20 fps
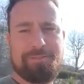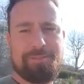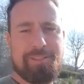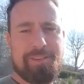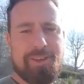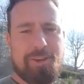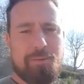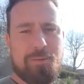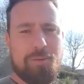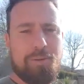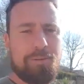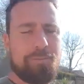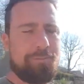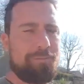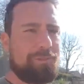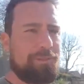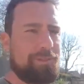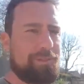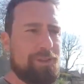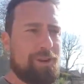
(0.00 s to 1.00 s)
You know what?
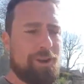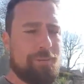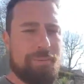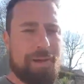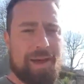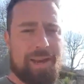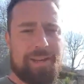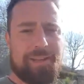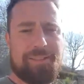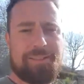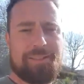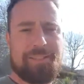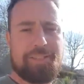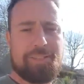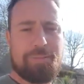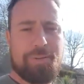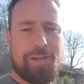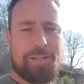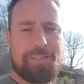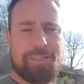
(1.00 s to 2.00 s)
Turn a bad
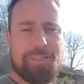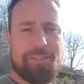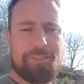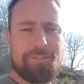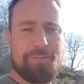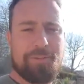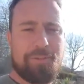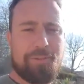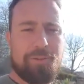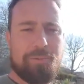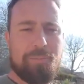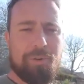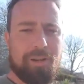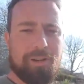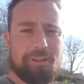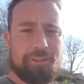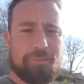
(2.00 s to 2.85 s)
situation into a good one.